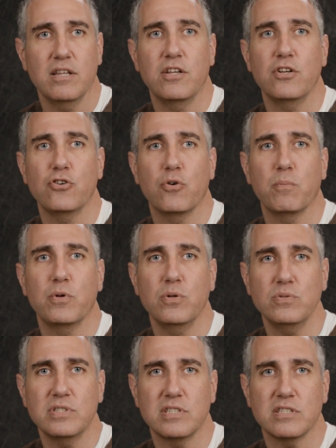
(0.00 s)
then your
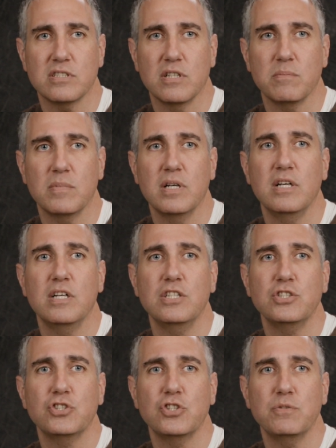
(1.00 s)
immune system
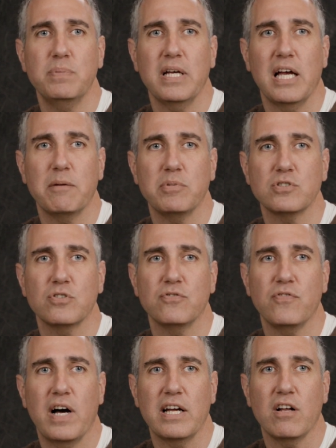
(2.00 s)
should be able to
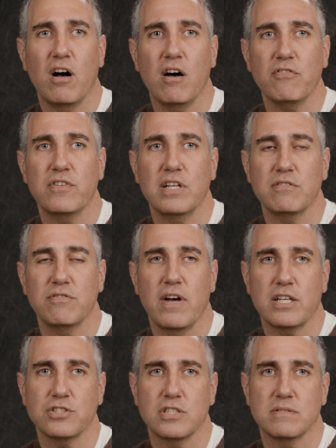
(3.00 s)
fight off the
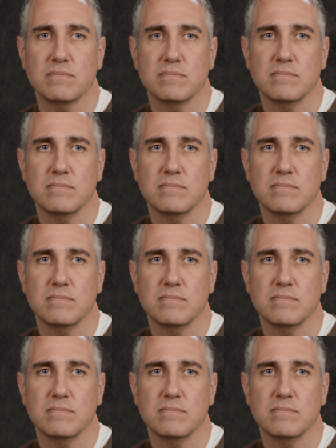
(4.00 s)
infection.